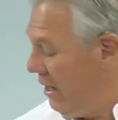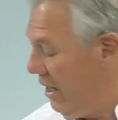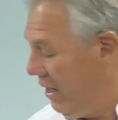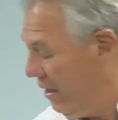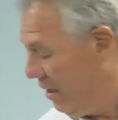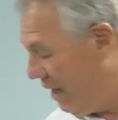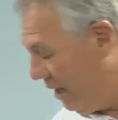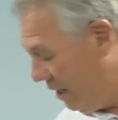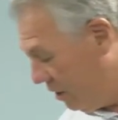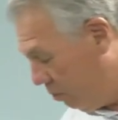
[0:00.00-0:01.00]
uh,
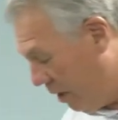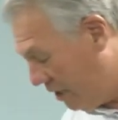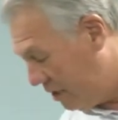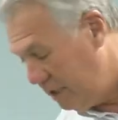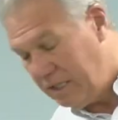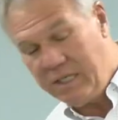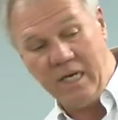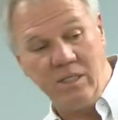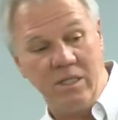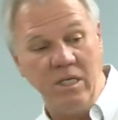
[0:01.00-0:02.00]
and especially the
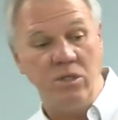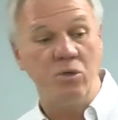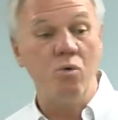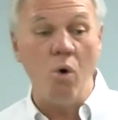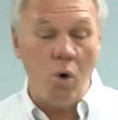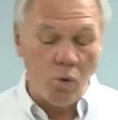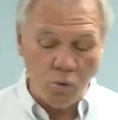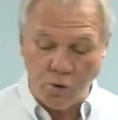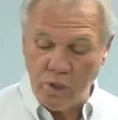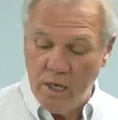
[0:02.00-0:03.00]
Dead Sea
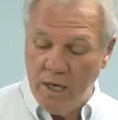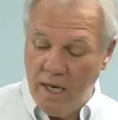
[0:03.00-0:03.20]
Scrolls,